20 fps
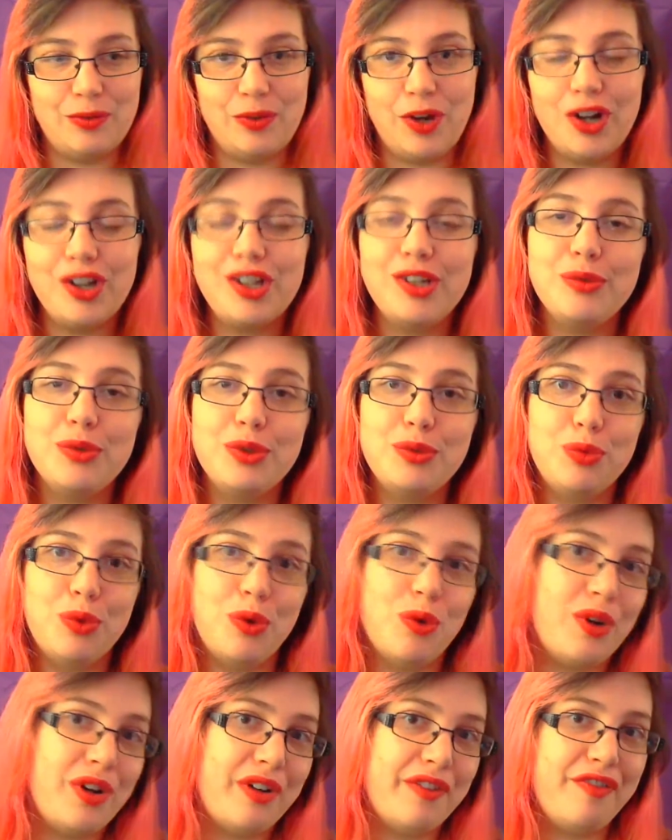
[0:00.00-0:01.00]
Hollywood
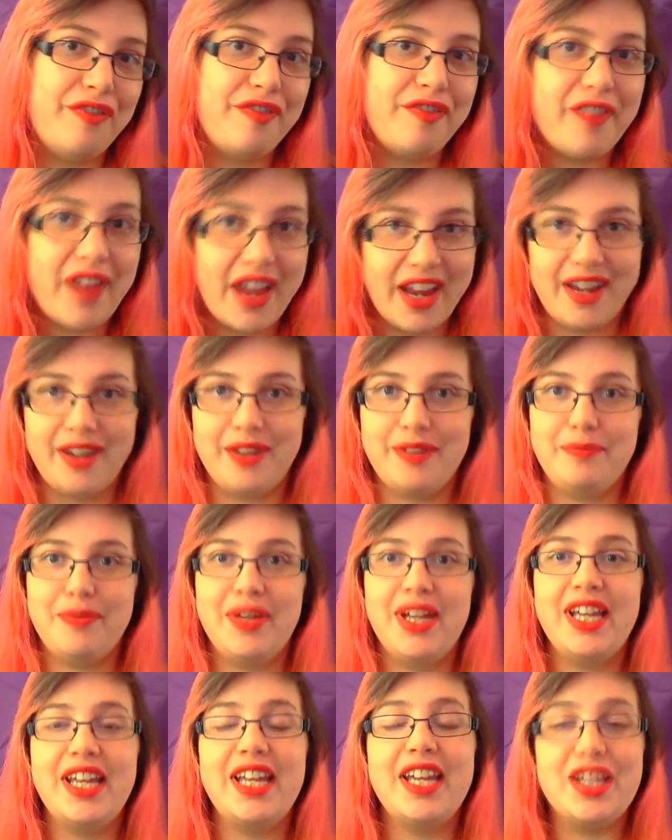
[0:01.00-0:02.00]
Walk of Fame
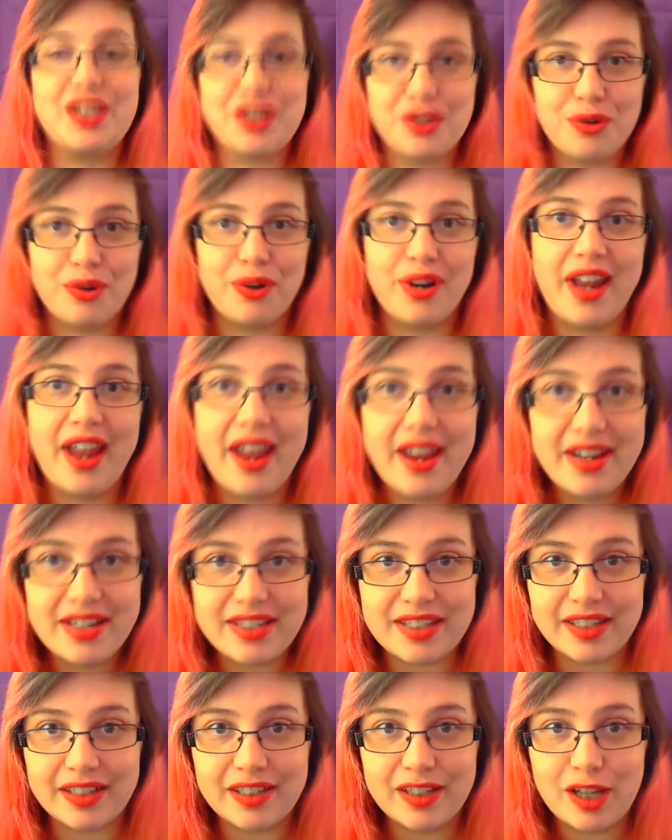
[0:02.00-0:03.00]
is
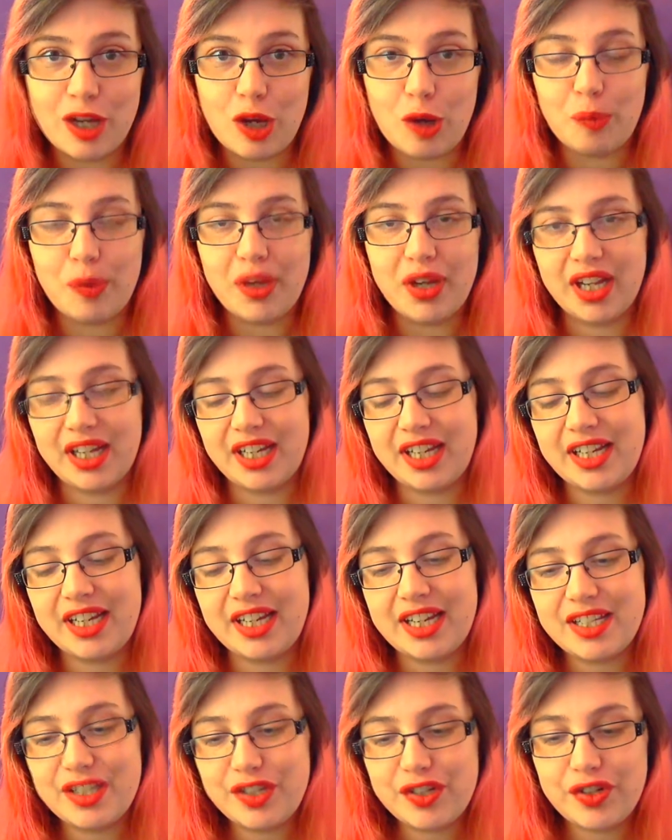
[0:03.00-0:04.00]
created, but it
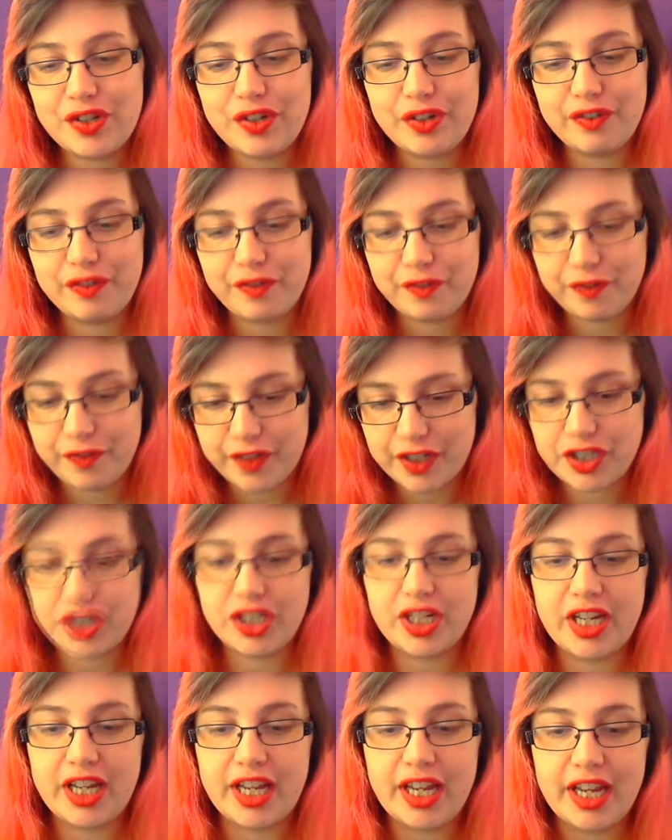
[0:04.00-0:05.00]
isn't
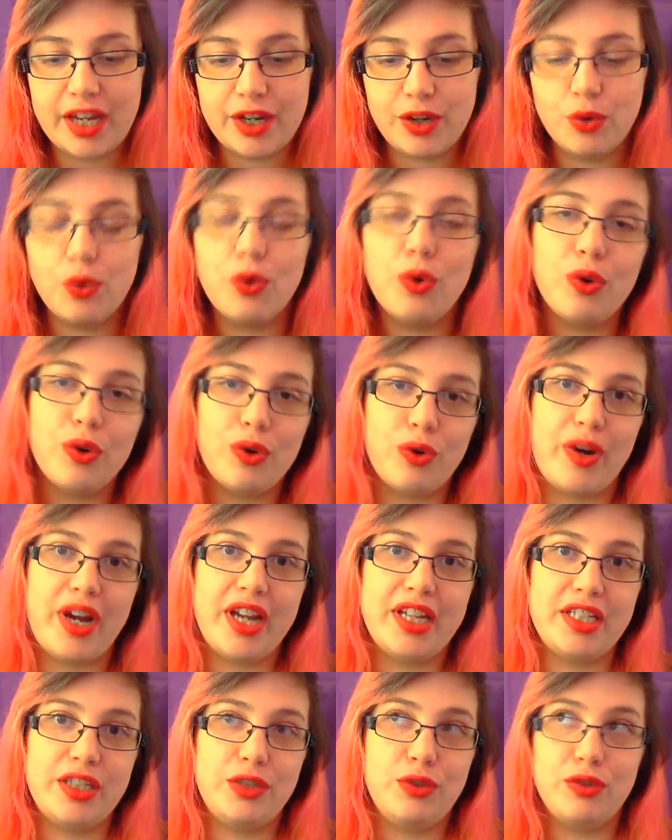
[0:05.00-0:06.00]
officially
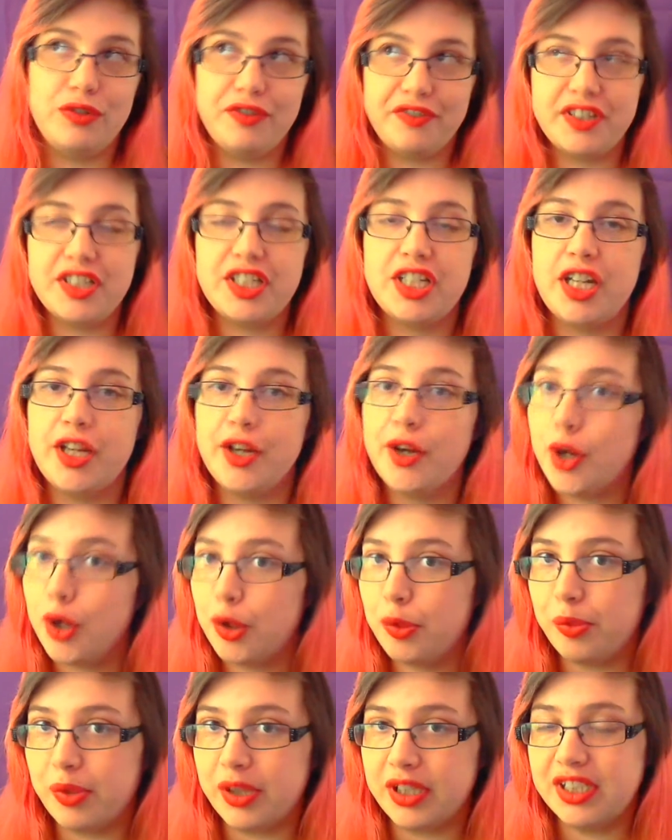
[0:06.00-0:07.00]
inaugurated or officially
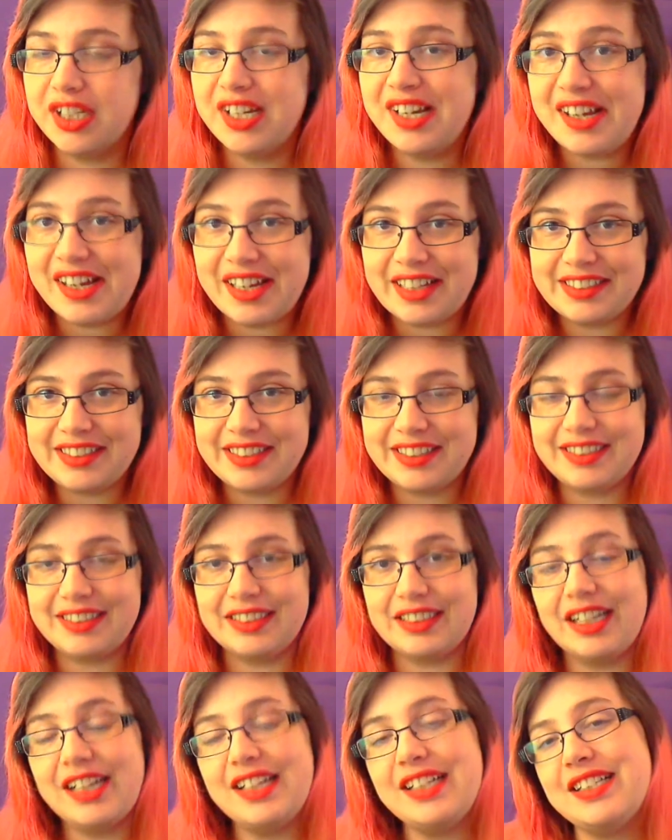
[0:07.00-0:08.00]
open until
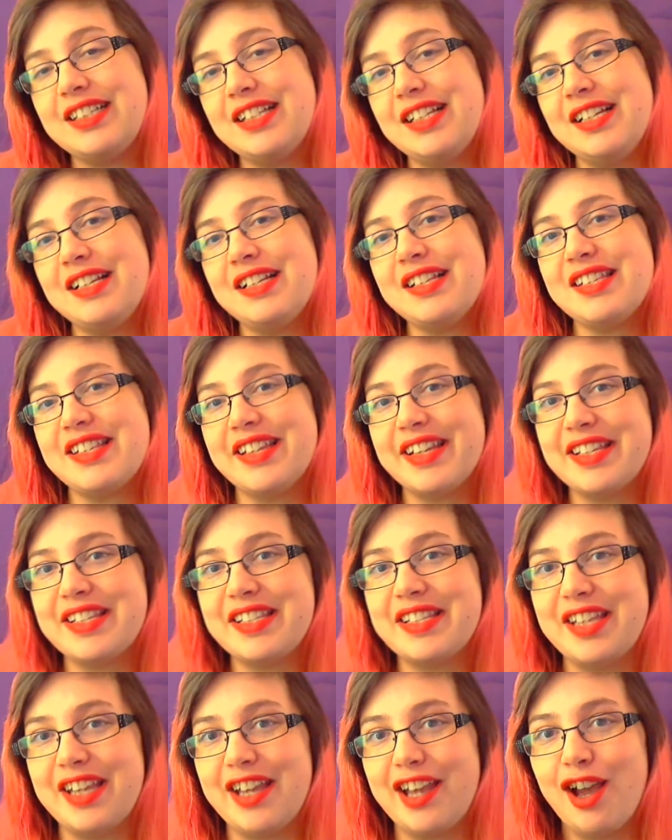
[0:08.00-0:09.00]

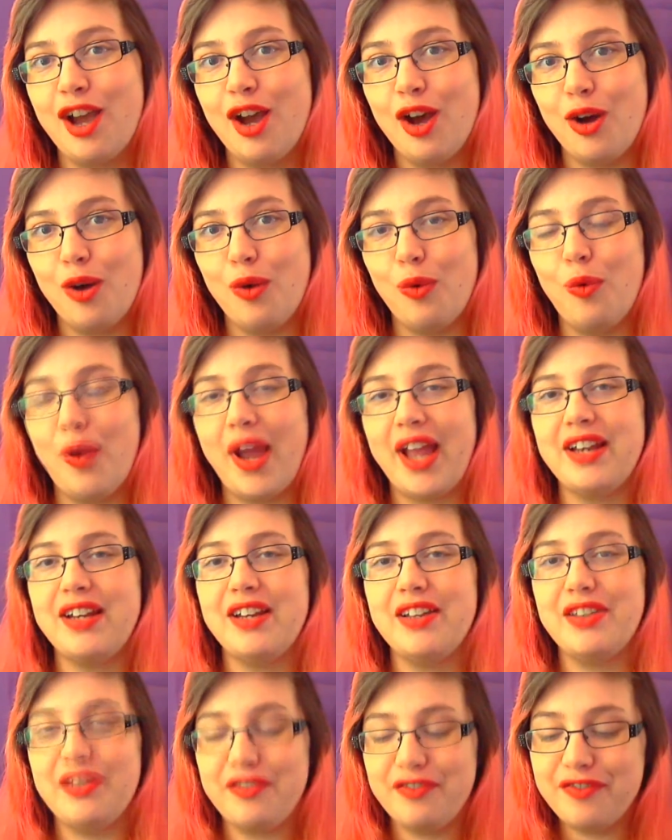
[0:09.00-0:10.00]
1960 when
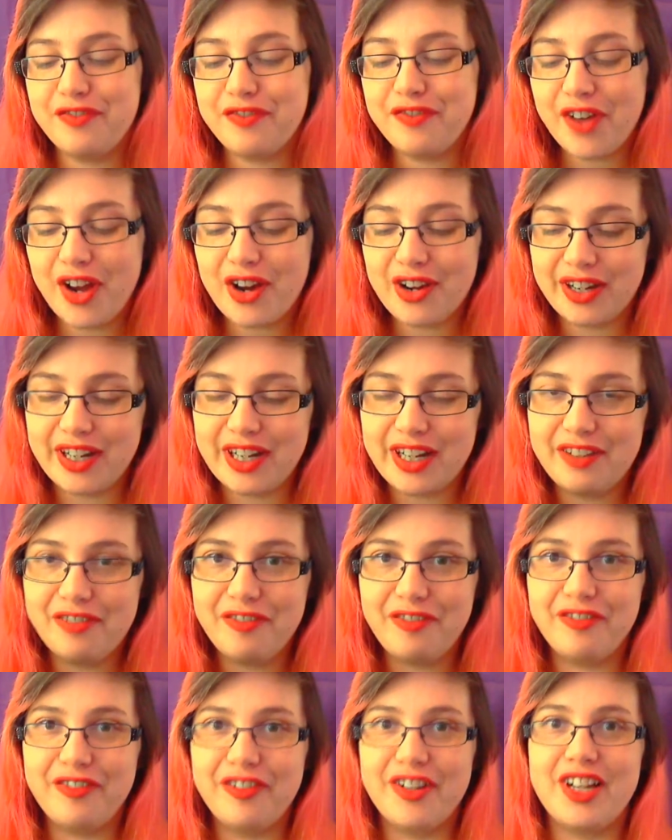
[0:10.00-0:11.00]
the very
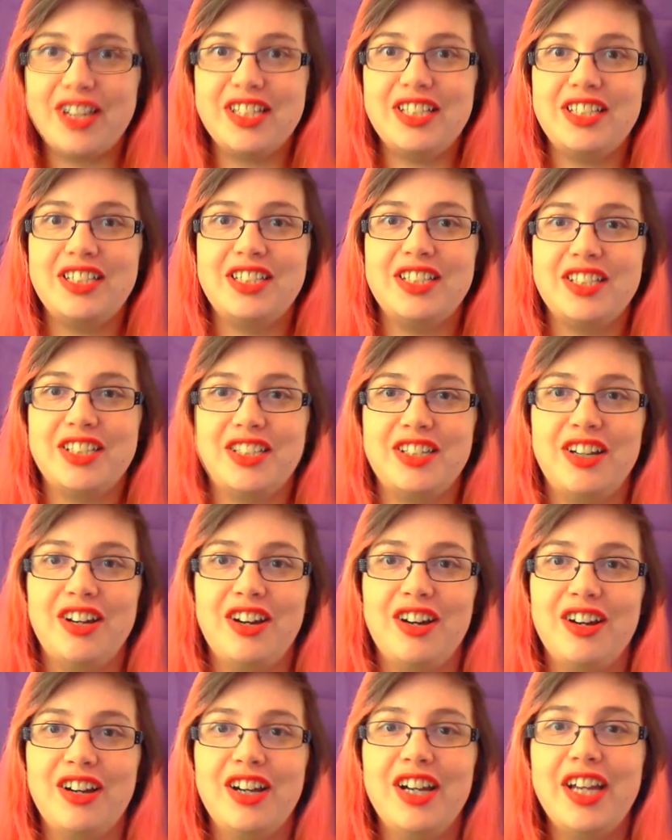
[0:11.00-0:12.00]
first
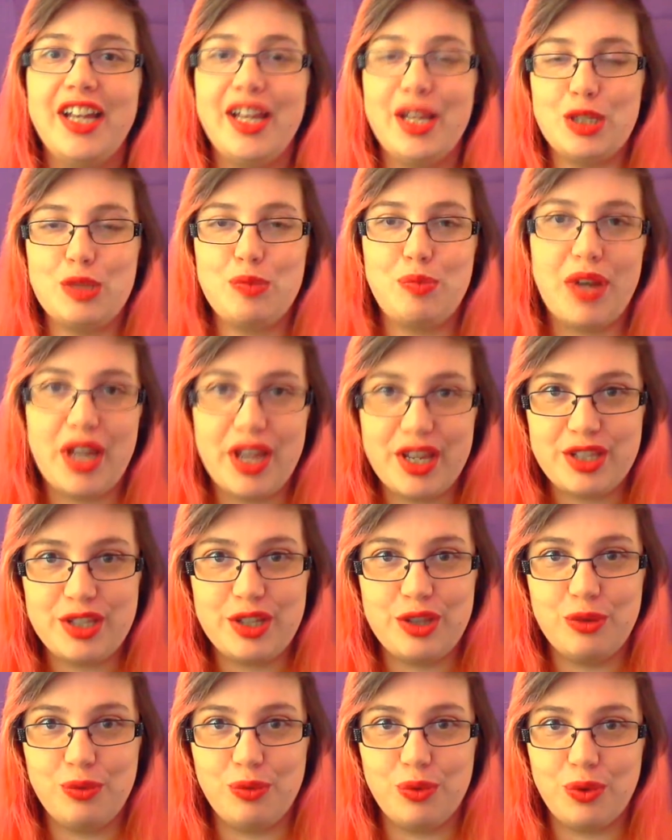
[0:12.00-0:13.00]
star is
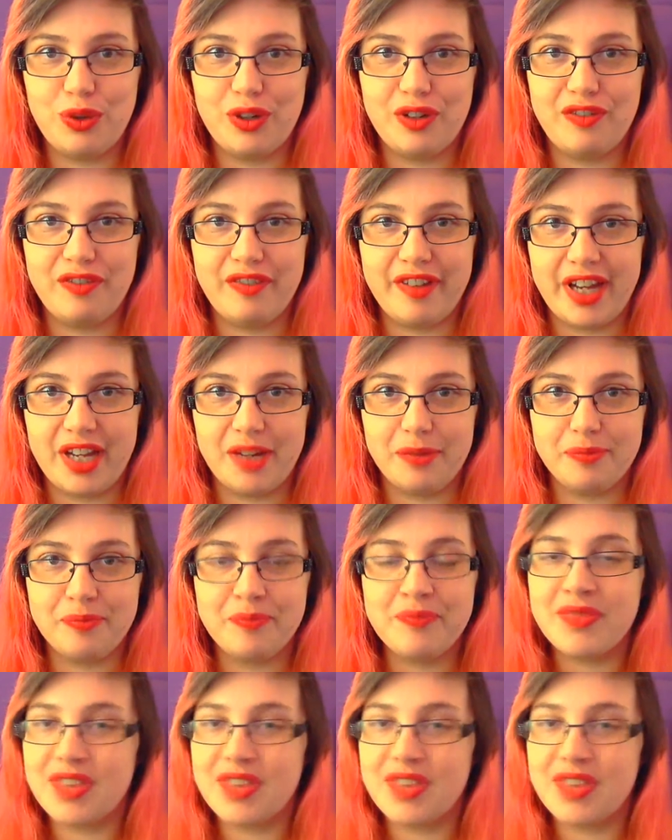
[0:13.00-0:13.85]
placed in the Walk of Fame.